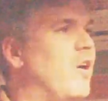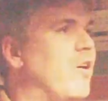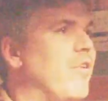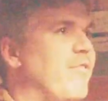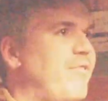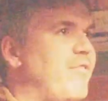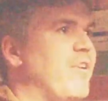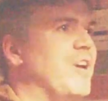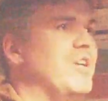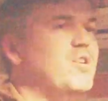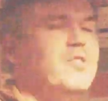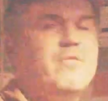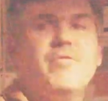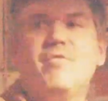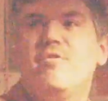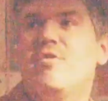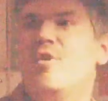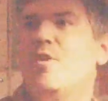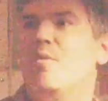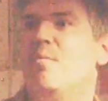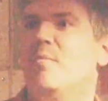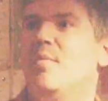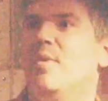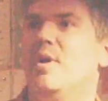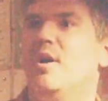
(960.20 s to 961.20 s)
a fiction
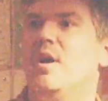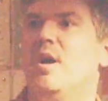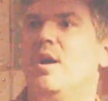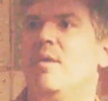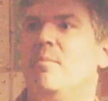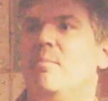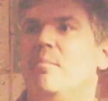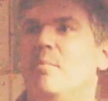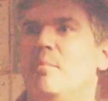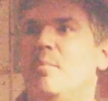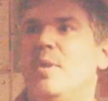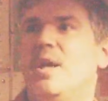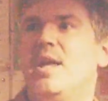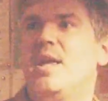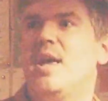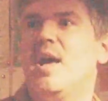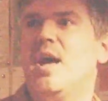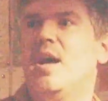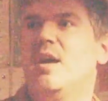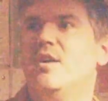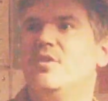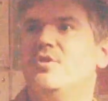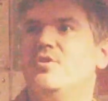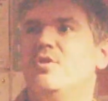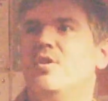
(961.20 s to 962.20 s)
film. But yeah,
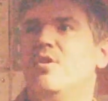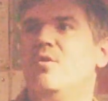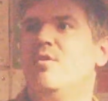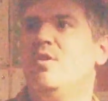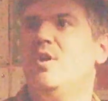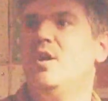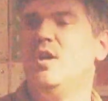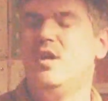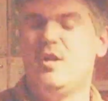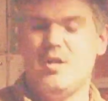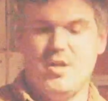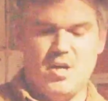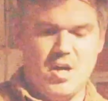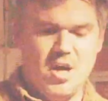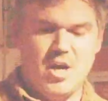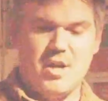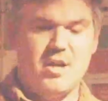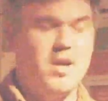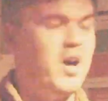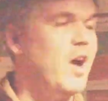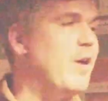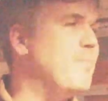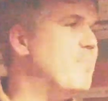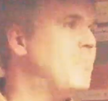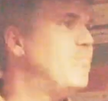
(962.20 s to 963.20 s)
so
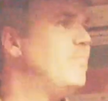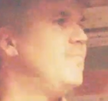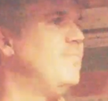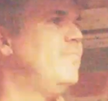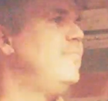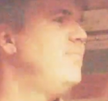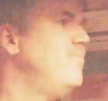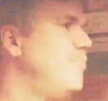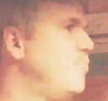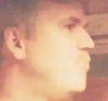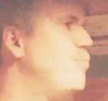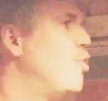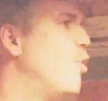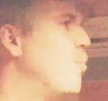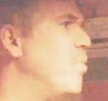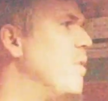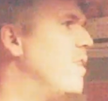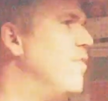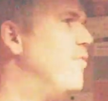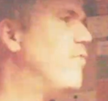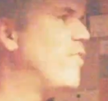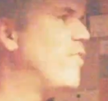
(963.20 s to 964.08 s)
I probably have